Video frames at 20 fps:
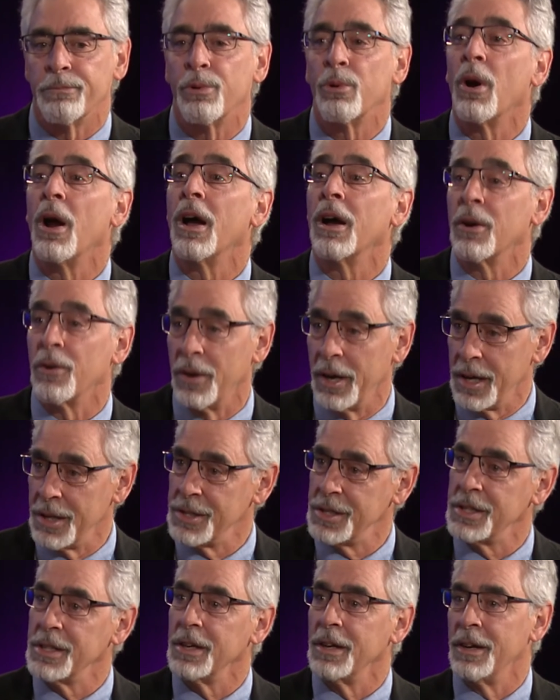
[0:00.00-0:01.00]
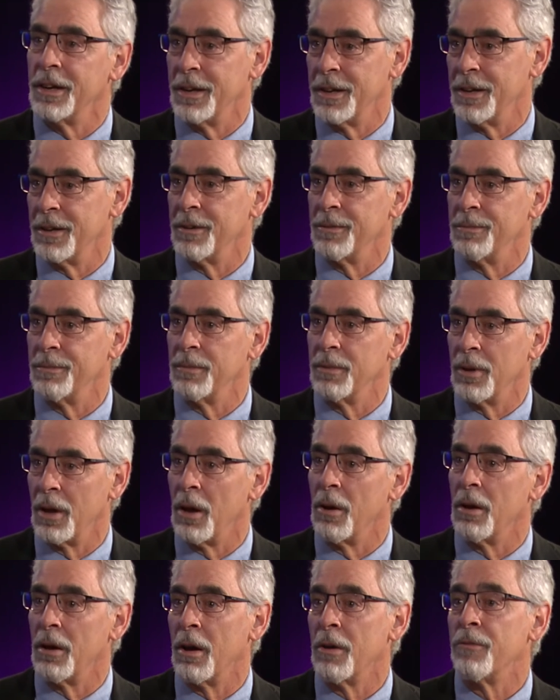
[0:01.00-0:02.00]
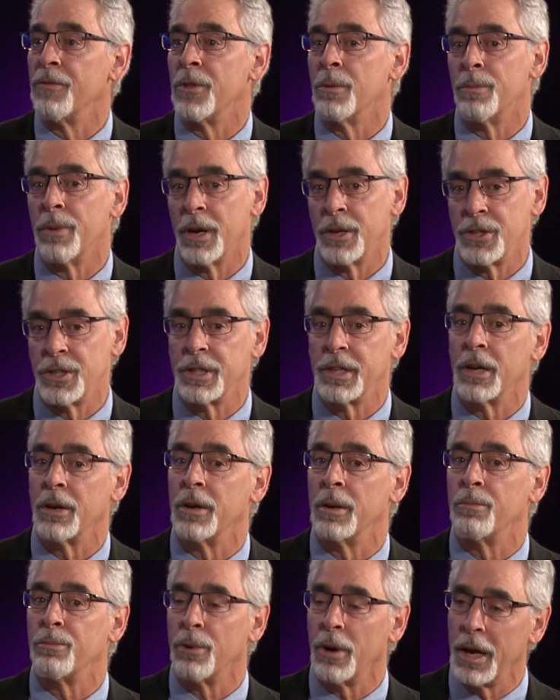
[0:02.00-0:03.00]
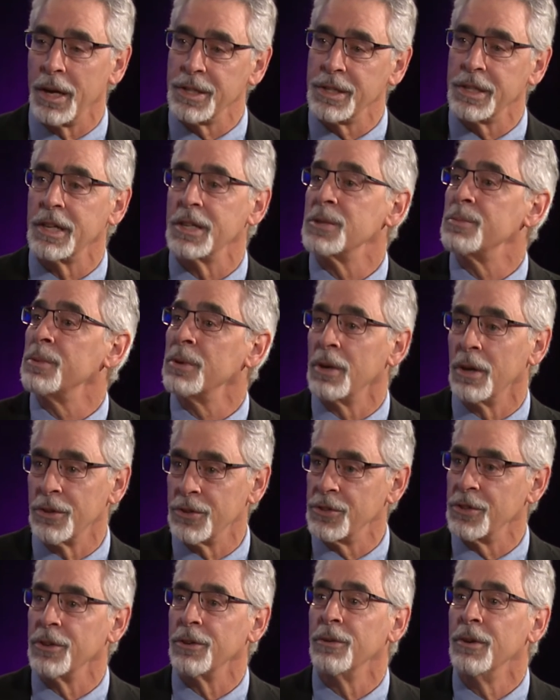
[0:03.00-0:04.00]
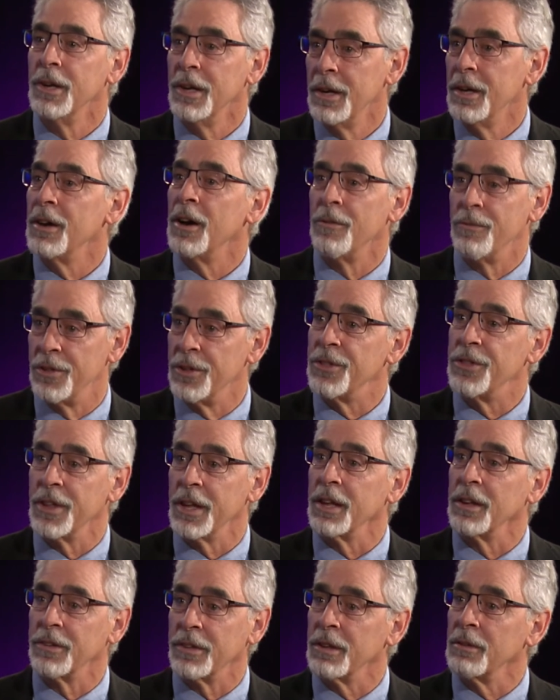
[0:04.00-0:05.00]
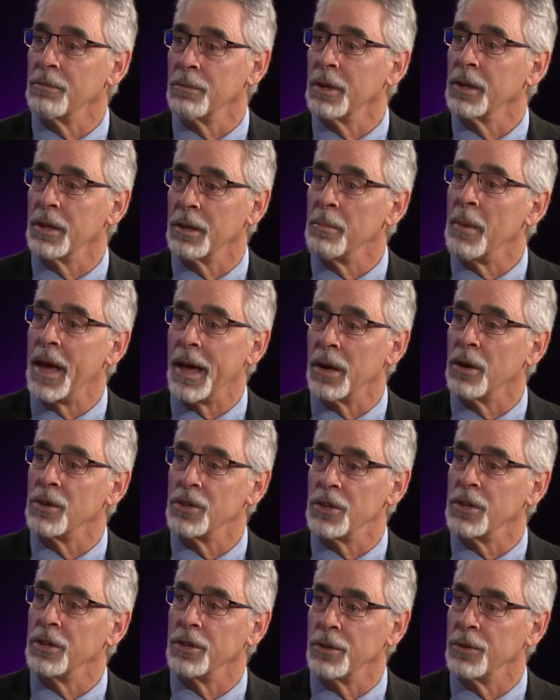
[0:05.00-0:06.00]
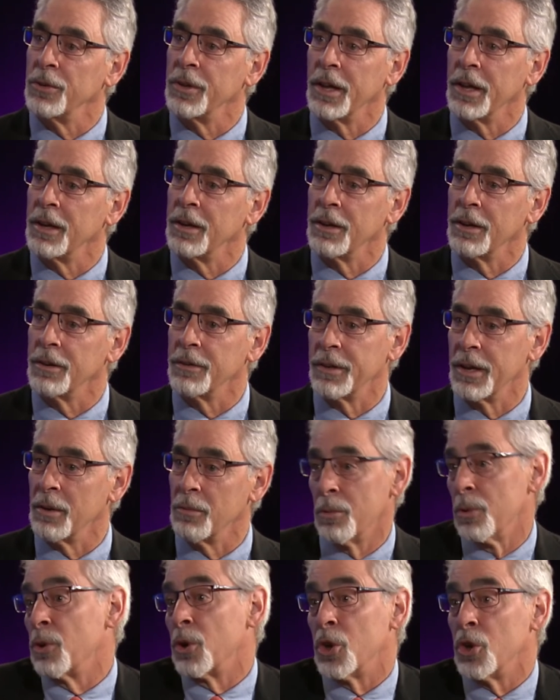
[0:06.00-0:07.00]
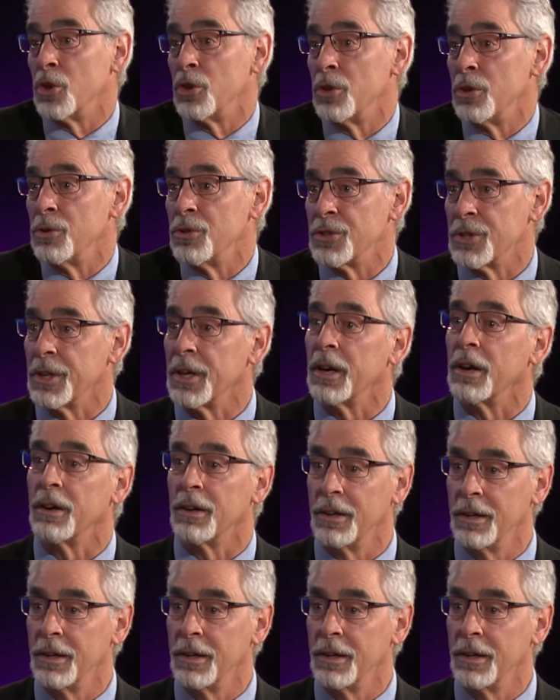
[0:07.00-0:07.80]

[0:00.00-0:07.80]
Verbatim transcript: progress um, of the budgetary process, but also of the things that really matter to you that are that were good news there.